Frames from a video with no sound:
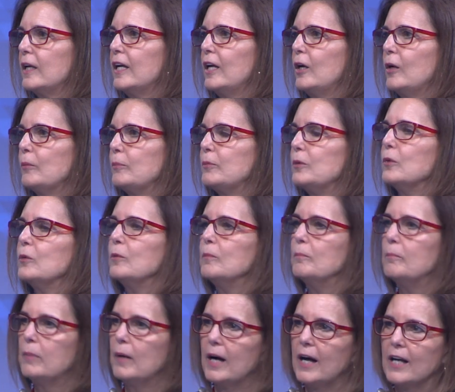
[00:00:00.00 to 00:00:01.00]
help you
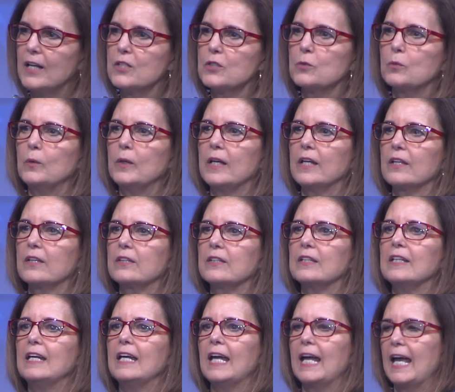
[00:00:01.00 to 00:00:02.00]
bond with
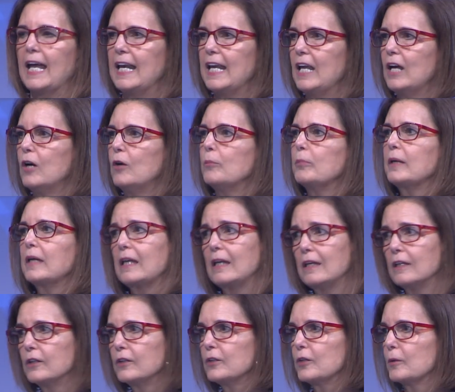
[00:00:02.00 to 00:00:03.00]
and help
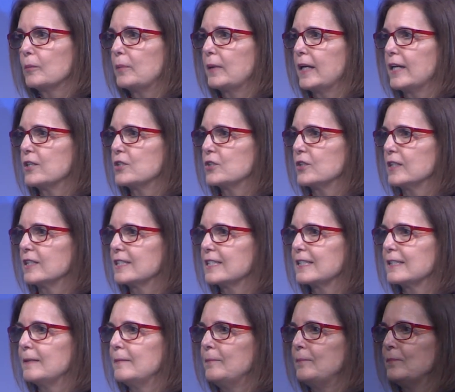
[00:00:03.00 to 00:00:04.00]
heal your
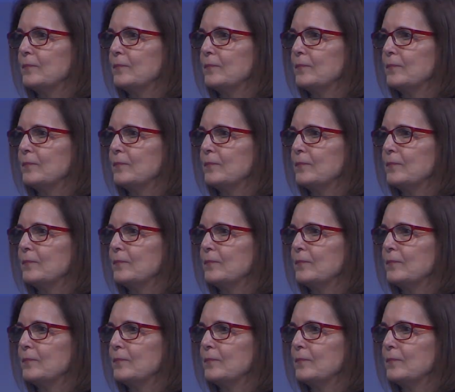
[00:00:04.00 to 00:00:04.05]
patients.